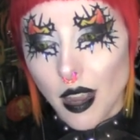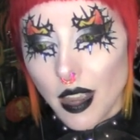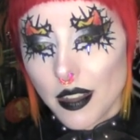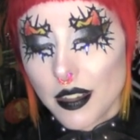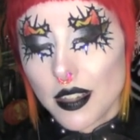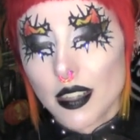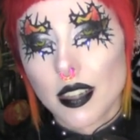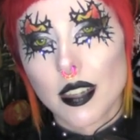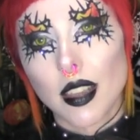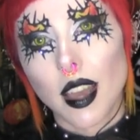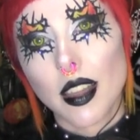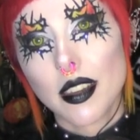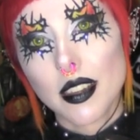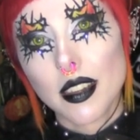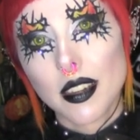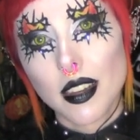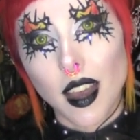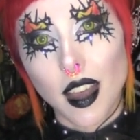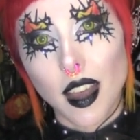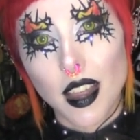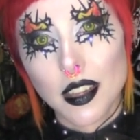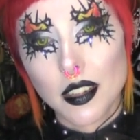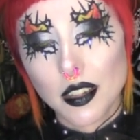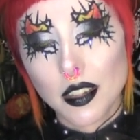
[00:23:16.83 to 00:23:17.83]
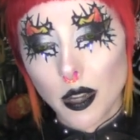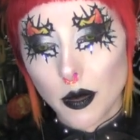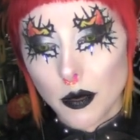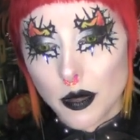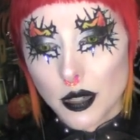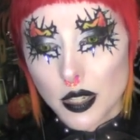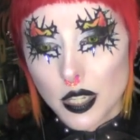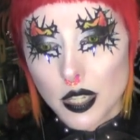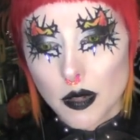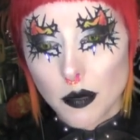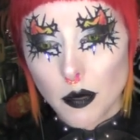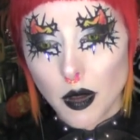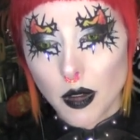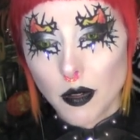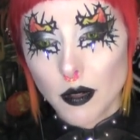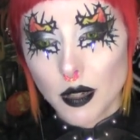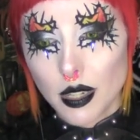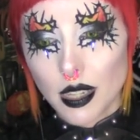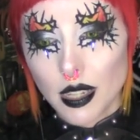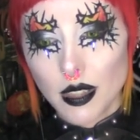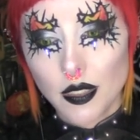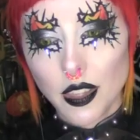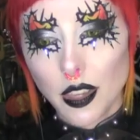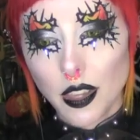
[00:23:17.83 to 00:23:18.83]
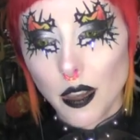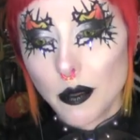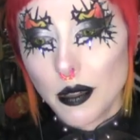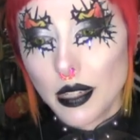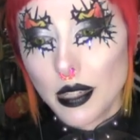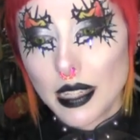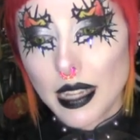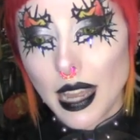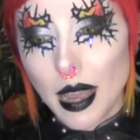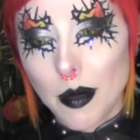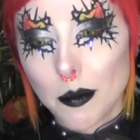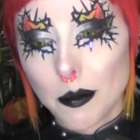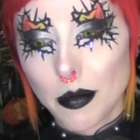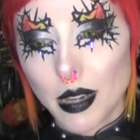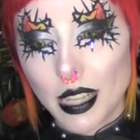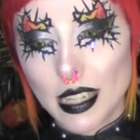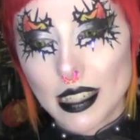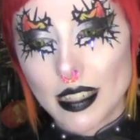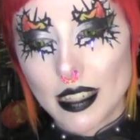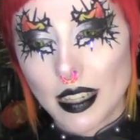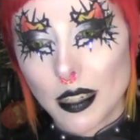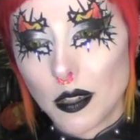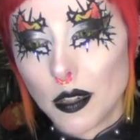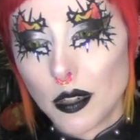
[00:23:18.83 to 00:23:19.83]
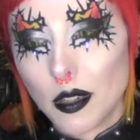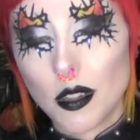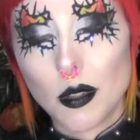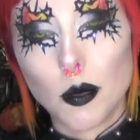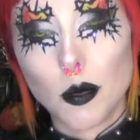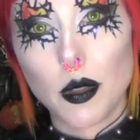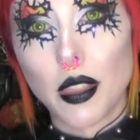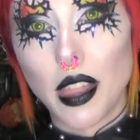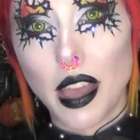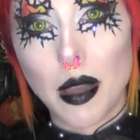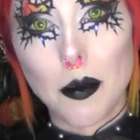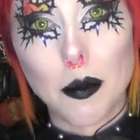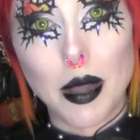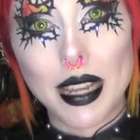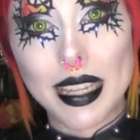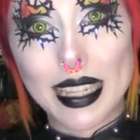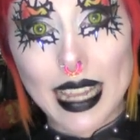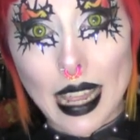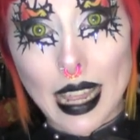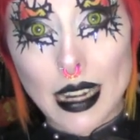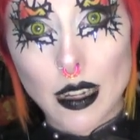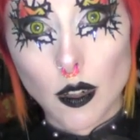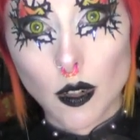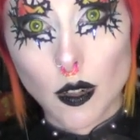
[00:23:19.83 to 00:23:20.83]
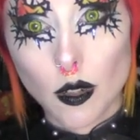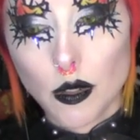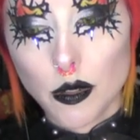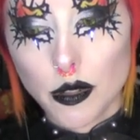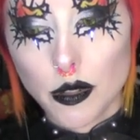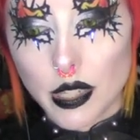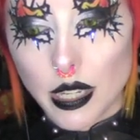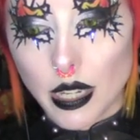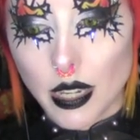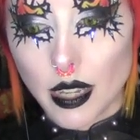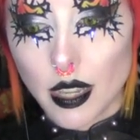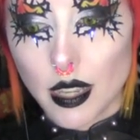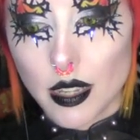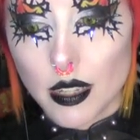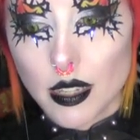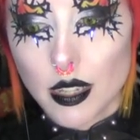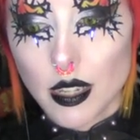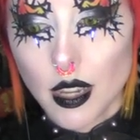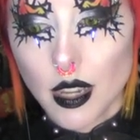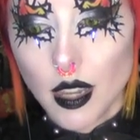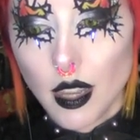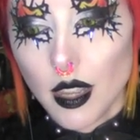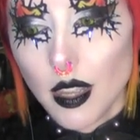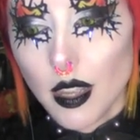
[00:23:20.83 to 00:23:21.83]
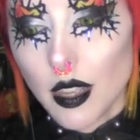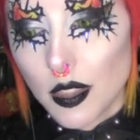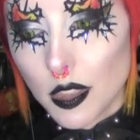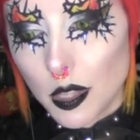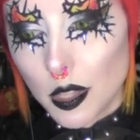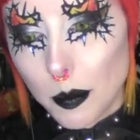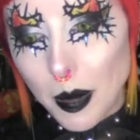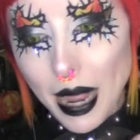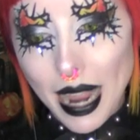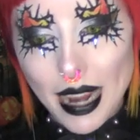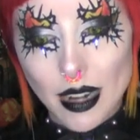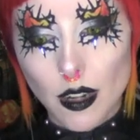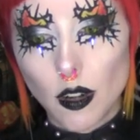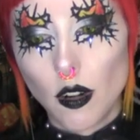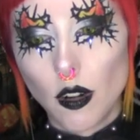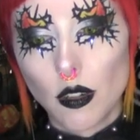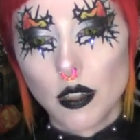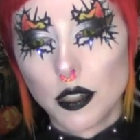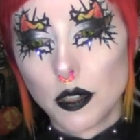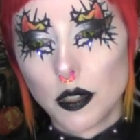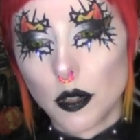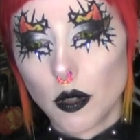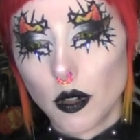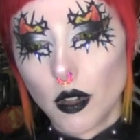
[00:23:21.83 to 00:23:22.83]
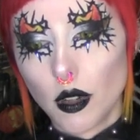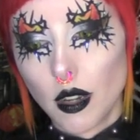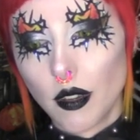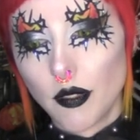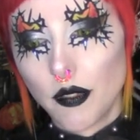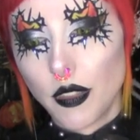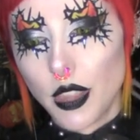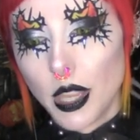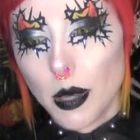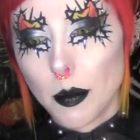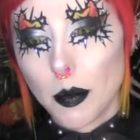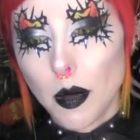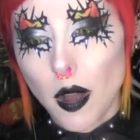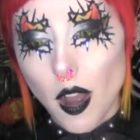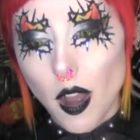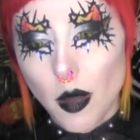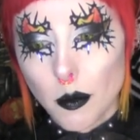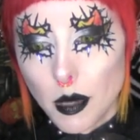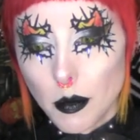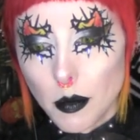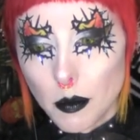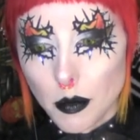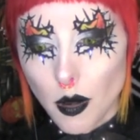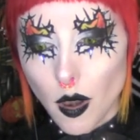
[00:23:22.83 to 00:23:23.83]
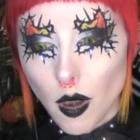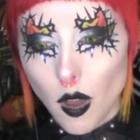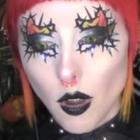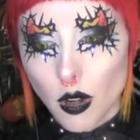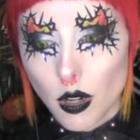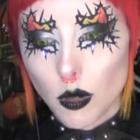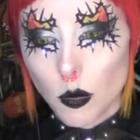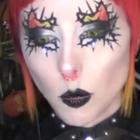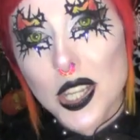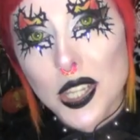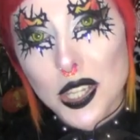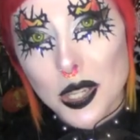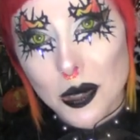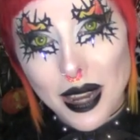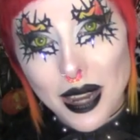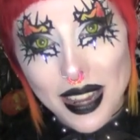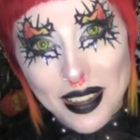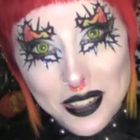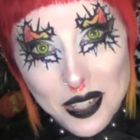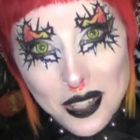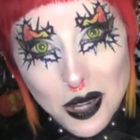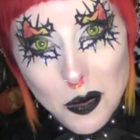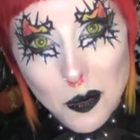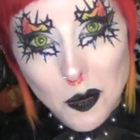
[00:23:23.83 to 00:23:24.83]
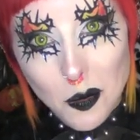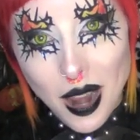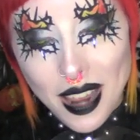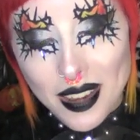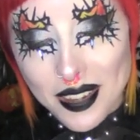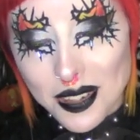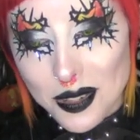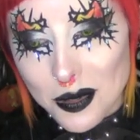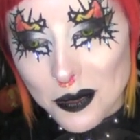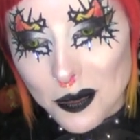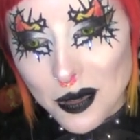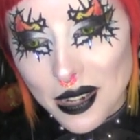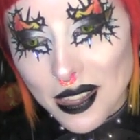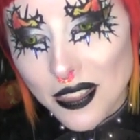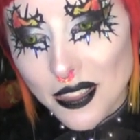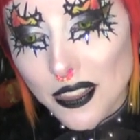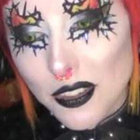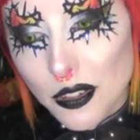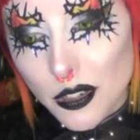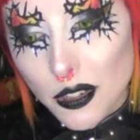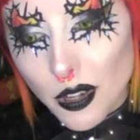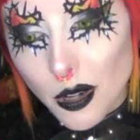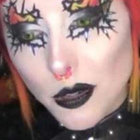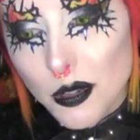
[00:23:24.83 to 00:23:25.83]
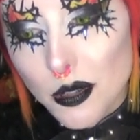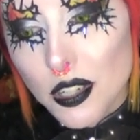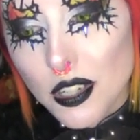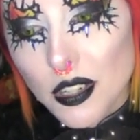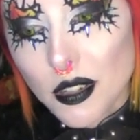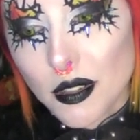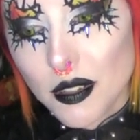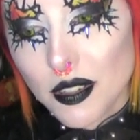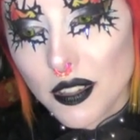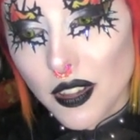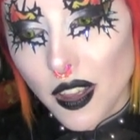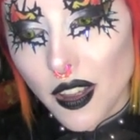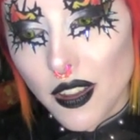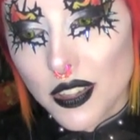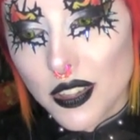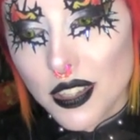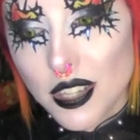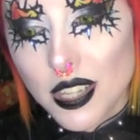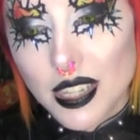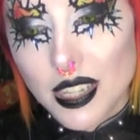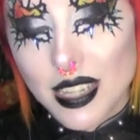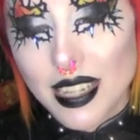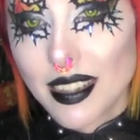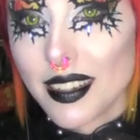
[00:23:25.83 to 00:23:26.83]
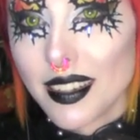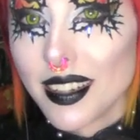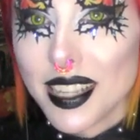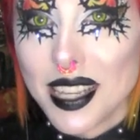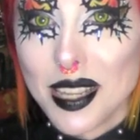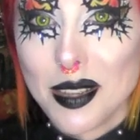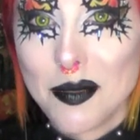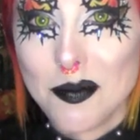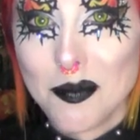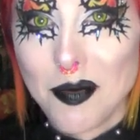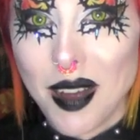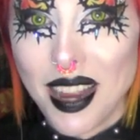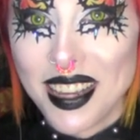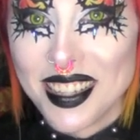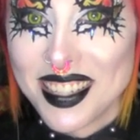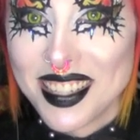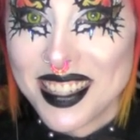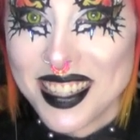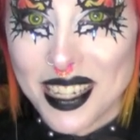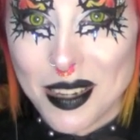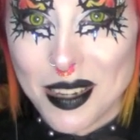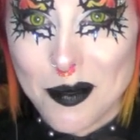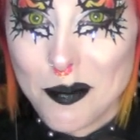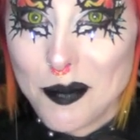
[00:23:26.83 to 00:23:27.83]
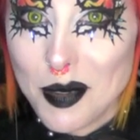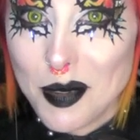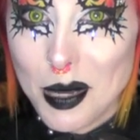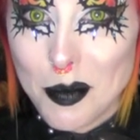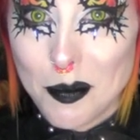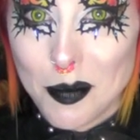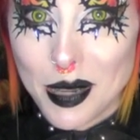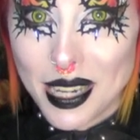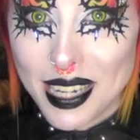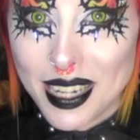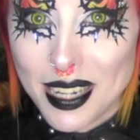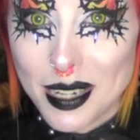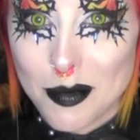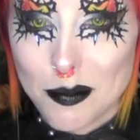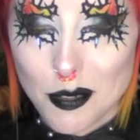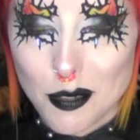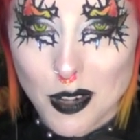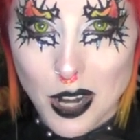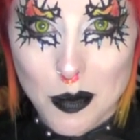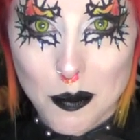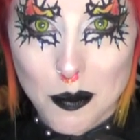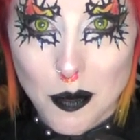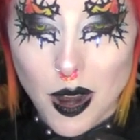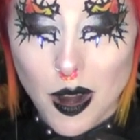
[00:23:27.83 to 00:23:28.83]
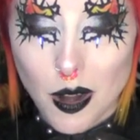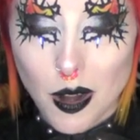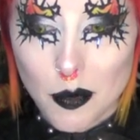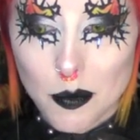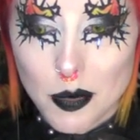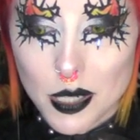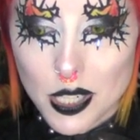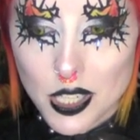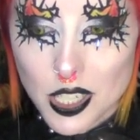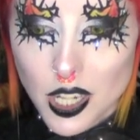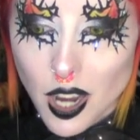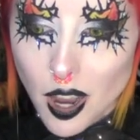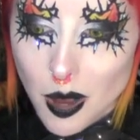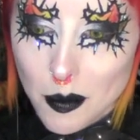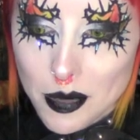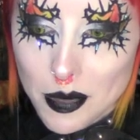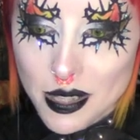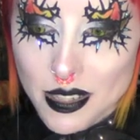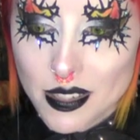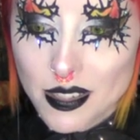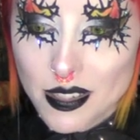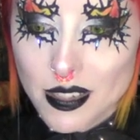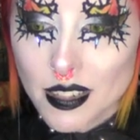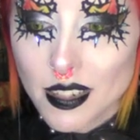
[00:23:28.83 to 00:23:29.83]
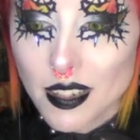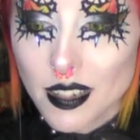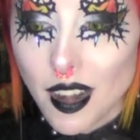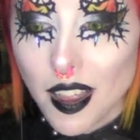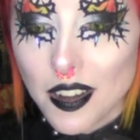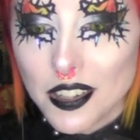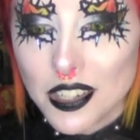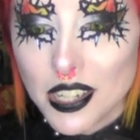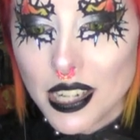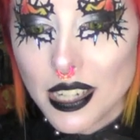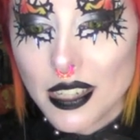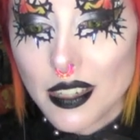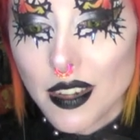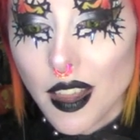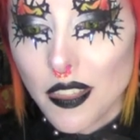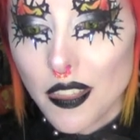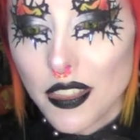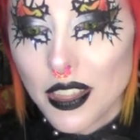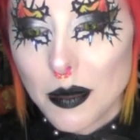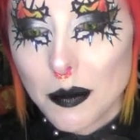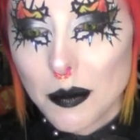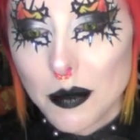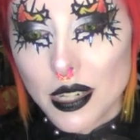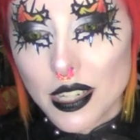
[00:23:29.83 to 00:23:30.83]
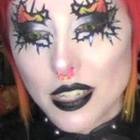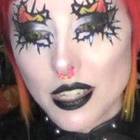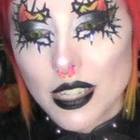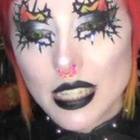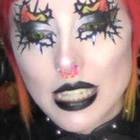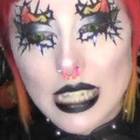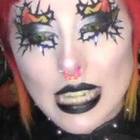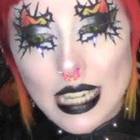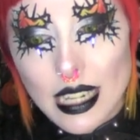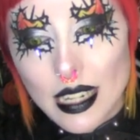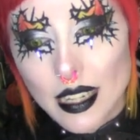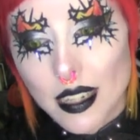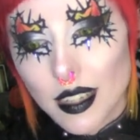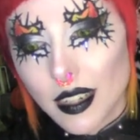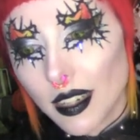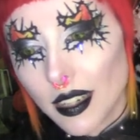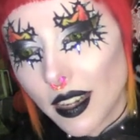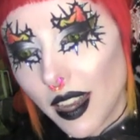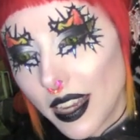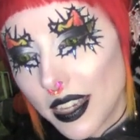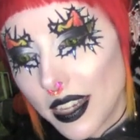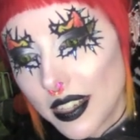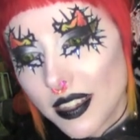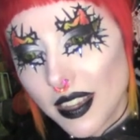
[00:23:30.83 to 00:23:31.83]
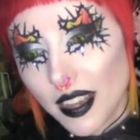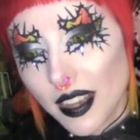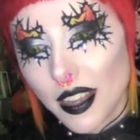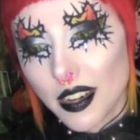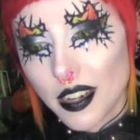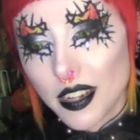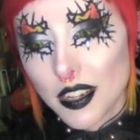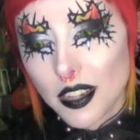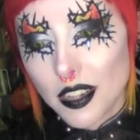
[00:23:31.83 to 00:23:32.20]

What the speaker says: I decided I'd go and smoke in the only damn place I could without my dad losing it, the back corridor of the apartment block. So out I went with no shoes on, still in my skimpy pink Primark pajamas, clutching nothing but a cig, lighter and